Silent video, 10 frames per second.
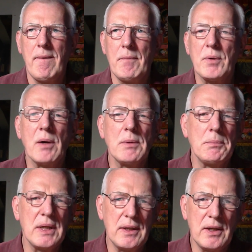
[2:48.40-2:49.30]

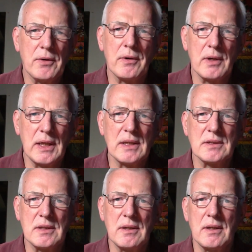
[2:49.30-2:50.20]
probably the
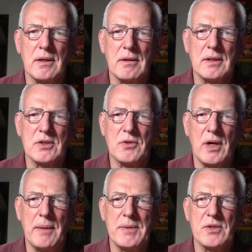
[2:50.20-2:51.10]
earliest that are
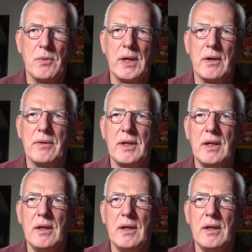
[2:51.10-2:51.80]
described this way are the